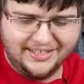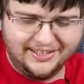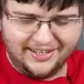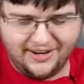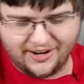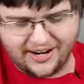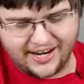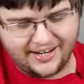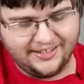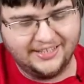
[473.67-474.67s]
All
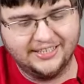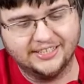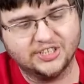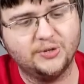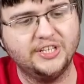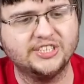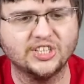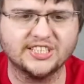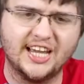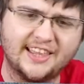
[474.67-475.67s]
right, so this
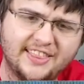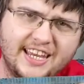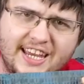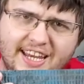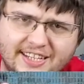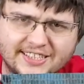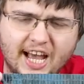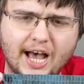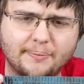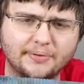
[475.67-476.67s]
looks like the
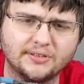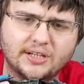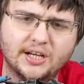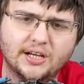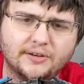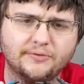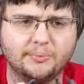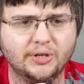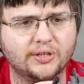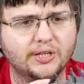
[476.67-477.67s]
top of the
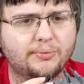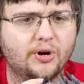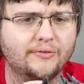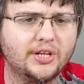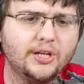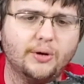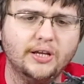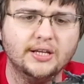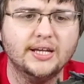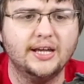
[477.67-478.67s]
building, part of it
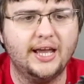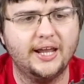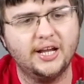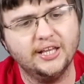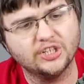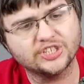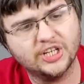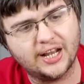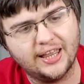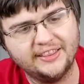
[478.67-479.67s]
anyway, and it looks
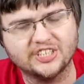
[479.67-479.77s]
good. I like the